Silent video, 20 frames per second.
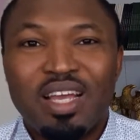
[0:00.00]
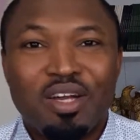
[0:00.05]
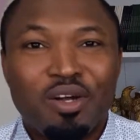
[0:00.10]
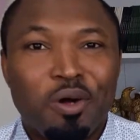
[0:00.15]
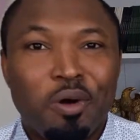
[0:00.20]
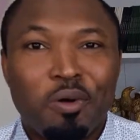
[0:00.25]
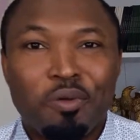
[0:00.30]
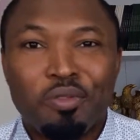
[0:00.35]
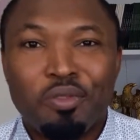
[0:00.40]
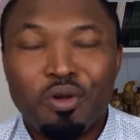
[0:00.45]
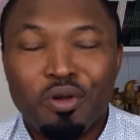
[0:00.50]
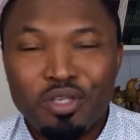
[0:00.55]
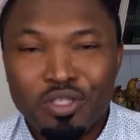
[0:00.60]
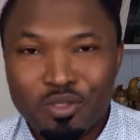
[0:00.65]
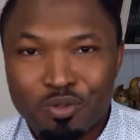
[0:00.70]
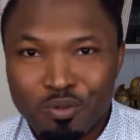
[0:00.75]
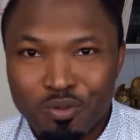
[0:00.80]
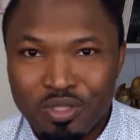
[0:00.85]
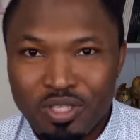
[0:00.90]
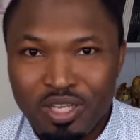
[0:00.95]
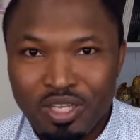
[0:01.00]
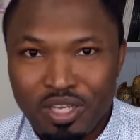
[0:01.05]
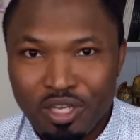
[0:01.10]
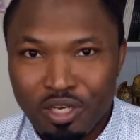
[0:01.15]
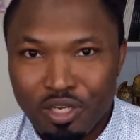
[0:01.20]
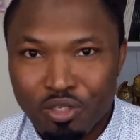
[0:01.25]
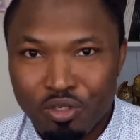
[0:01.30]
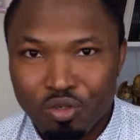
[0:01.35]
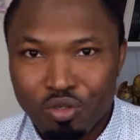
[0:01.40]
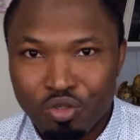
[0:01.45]
Although it will take a
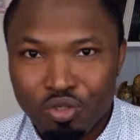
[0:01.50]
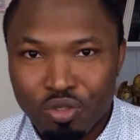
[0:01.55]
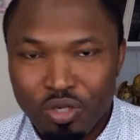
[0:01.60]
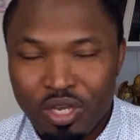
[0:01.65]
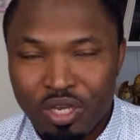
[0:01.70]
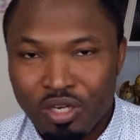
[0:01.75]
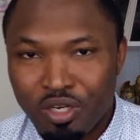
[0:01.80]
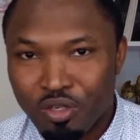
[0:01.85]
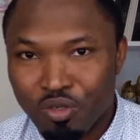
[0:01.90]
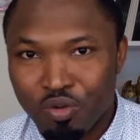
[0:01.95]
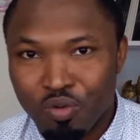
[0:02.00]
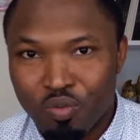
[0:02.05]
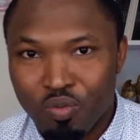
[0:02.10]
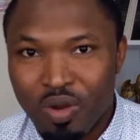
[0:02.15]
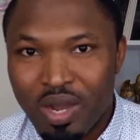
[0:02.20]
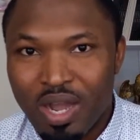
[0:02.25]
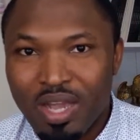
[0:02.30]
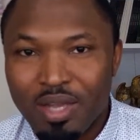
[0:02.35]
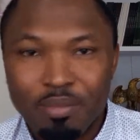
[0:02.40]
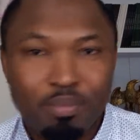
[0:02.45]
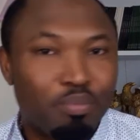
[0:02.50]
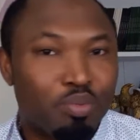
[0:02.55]
little while,